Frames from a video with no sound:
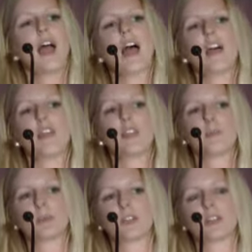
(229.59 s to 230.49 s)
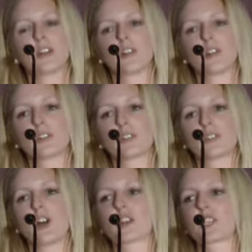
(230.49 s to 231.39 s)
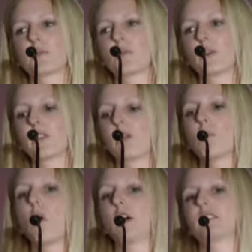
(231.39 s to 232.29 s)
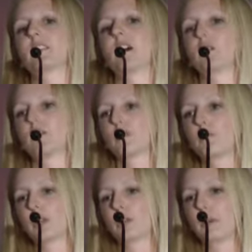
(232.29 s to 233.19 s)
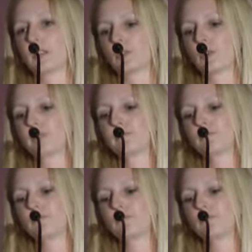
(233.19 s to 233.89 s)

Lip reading: and the peer talks about what they want out of a peer mentor.